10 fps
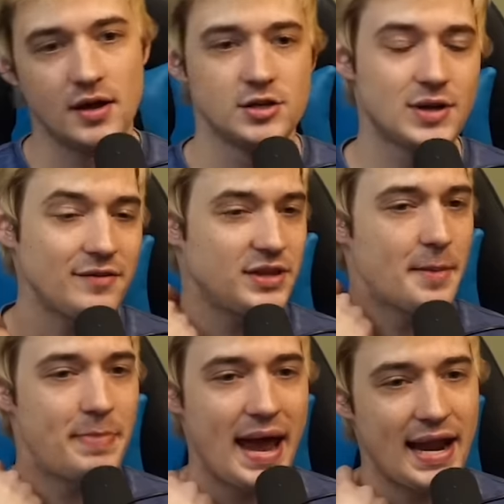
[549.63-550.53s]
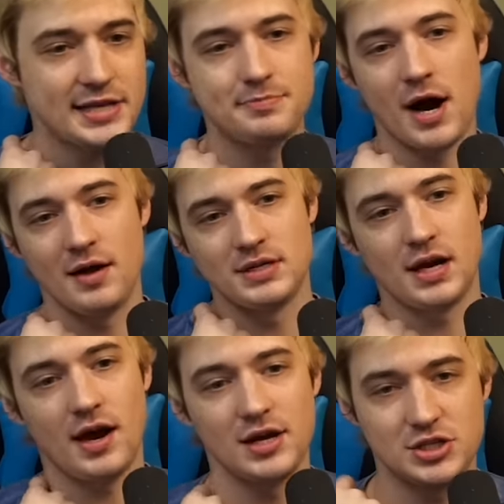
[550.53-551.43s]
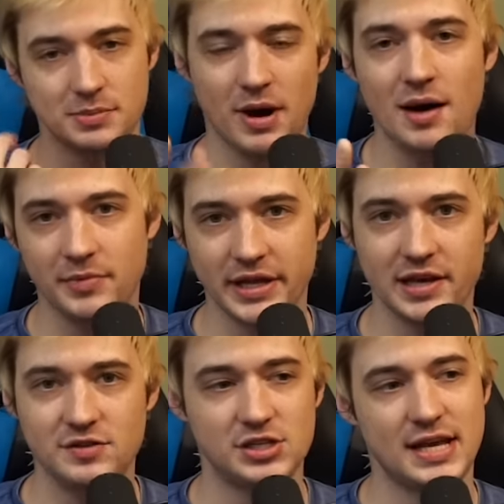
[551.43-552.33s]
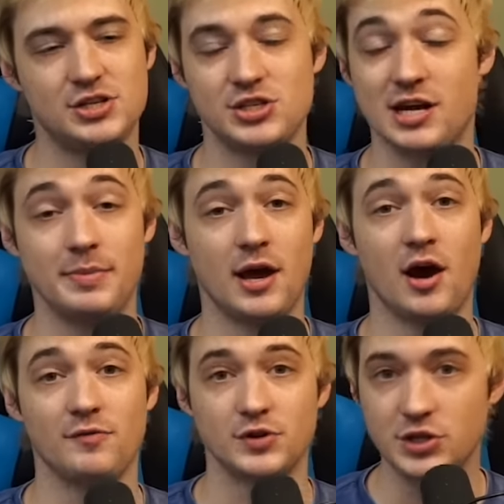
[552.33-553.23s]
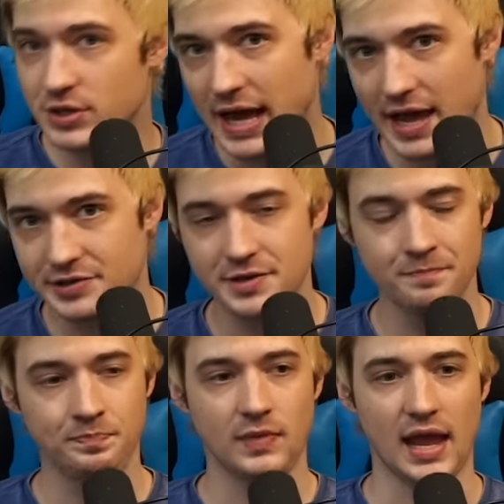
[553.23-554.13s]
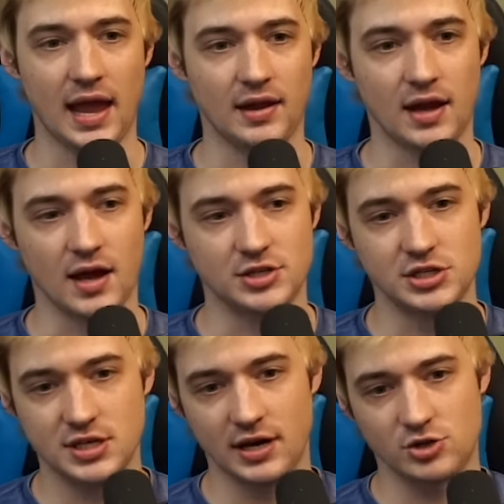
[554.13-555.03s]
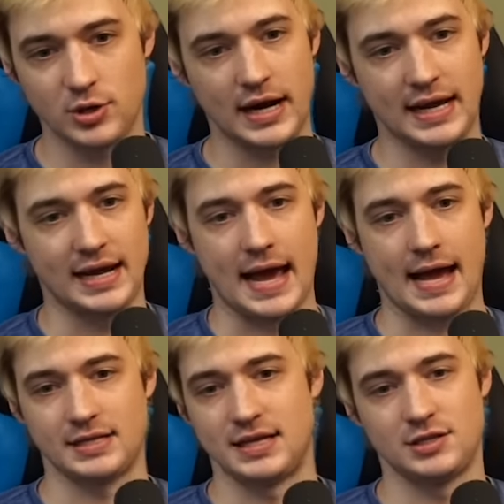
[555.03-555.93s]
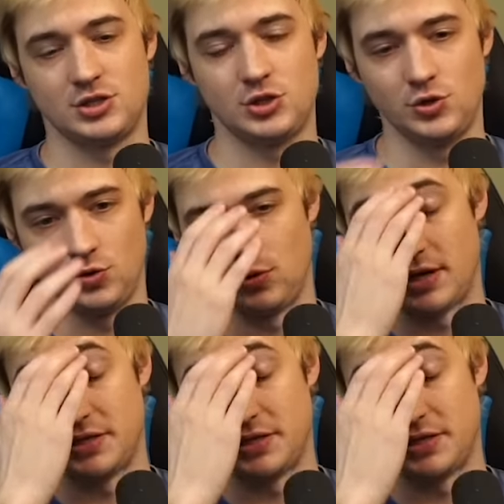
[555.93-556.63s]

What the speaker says: So after that badass montage, the mom leaves. She says she's going to be gone for 2 days, and she's going to try to get access to a